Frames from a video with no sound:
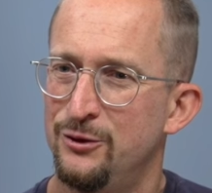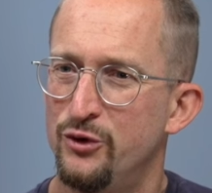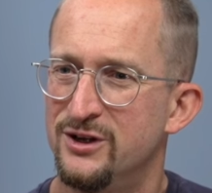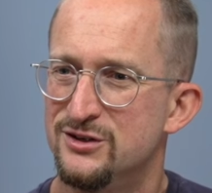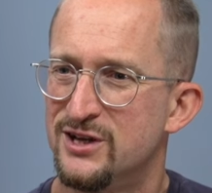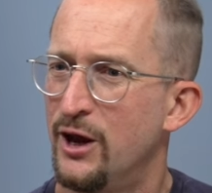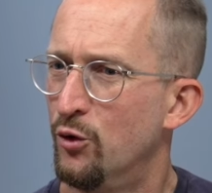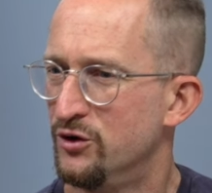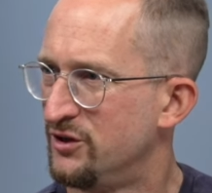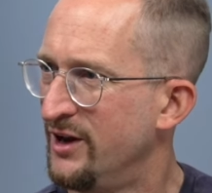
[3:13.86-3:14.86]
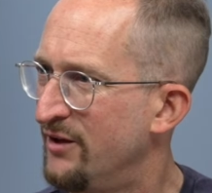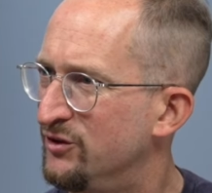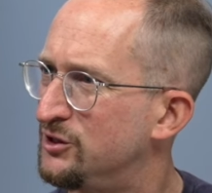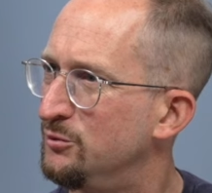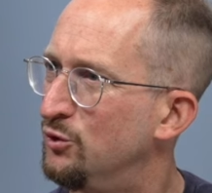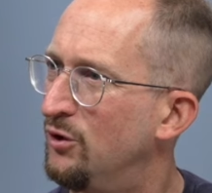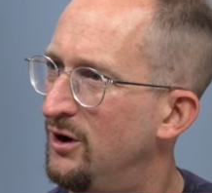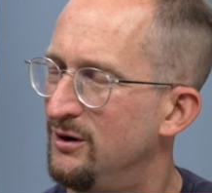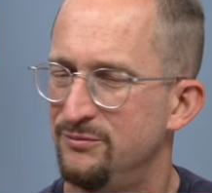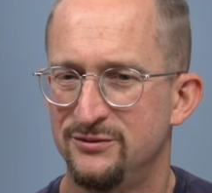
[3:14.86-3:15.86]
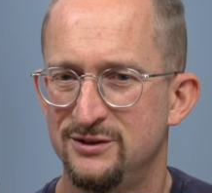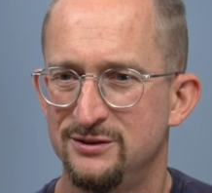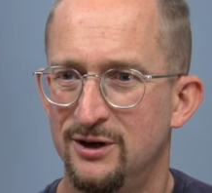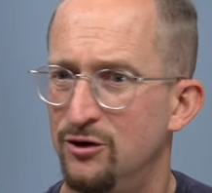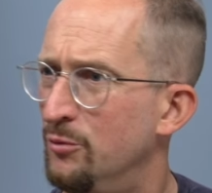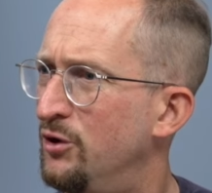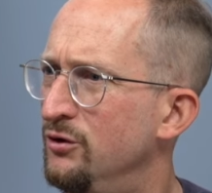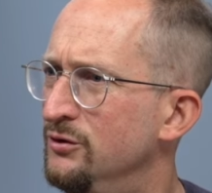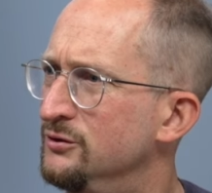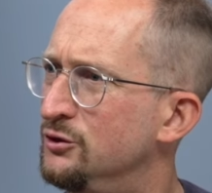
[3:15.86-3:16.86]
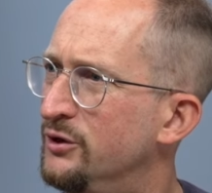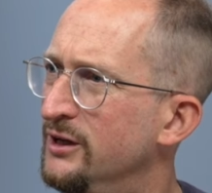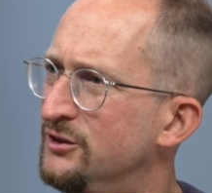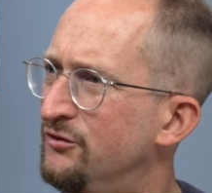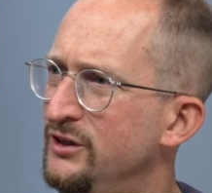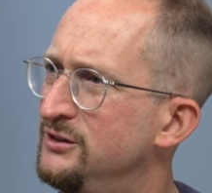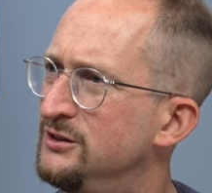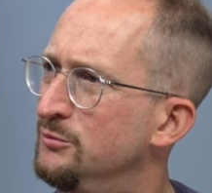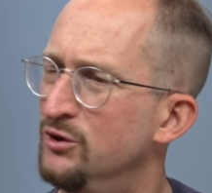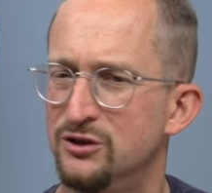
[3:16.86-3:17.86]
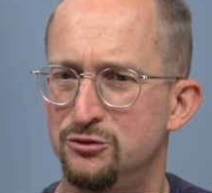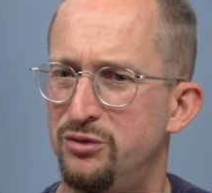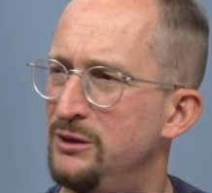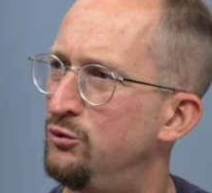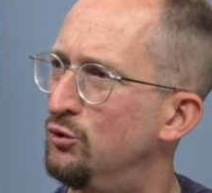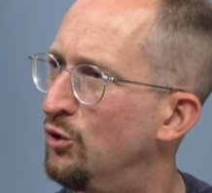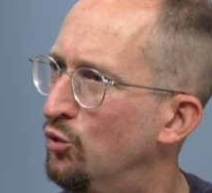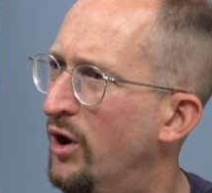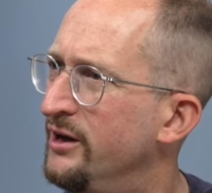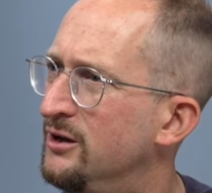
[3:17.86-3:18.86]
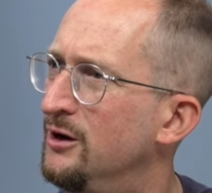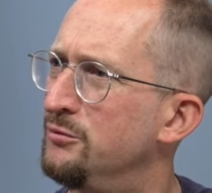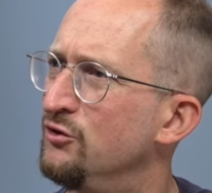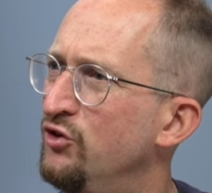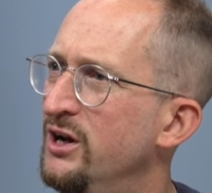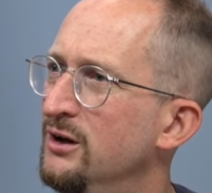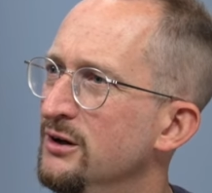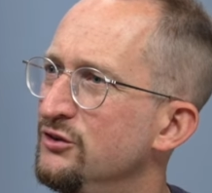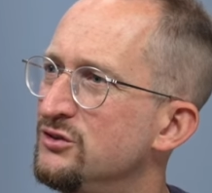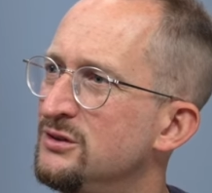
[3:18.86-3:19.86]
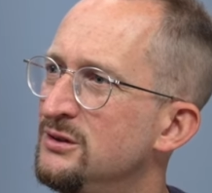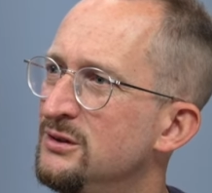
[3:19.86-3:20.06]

we can say what's inevitable, our opponents will get defeated because people will wake up and realise.